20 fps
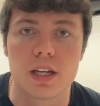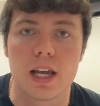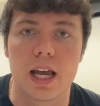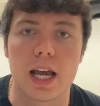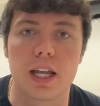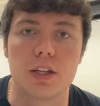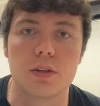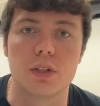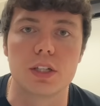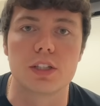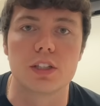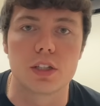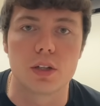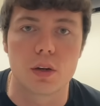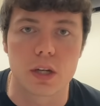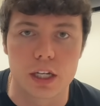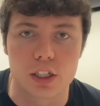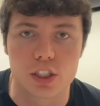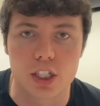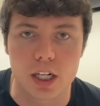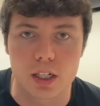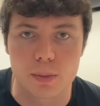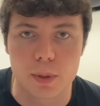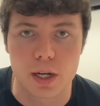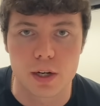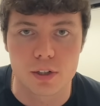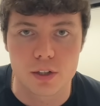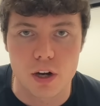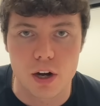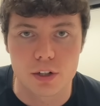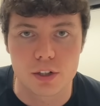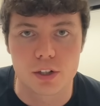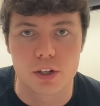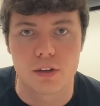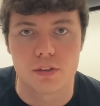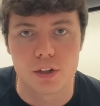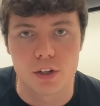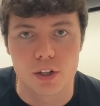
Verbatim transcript: and you need to go get checked by your doctor if you're